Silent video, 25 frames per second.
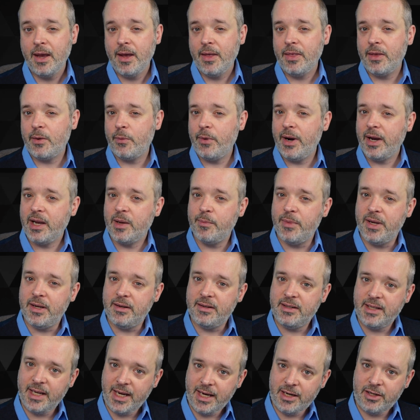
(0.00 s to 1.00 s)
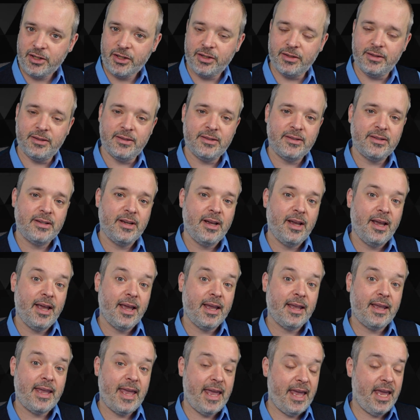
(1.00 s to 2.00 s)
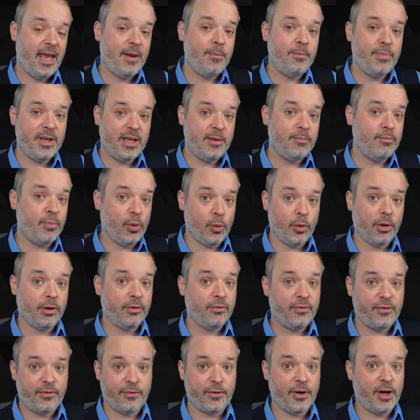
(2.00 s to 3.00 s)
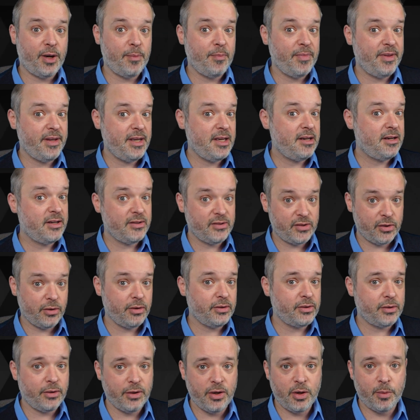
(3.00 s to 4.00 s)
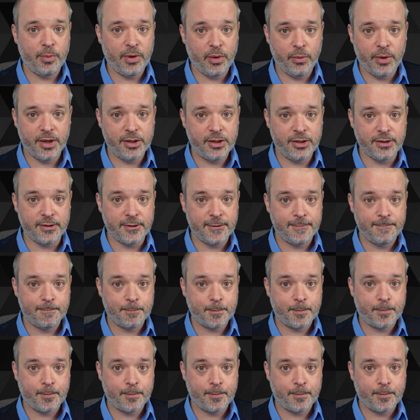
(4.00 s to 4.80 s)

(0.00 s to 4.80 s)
The recommendations can be born from the concerns or the open questions.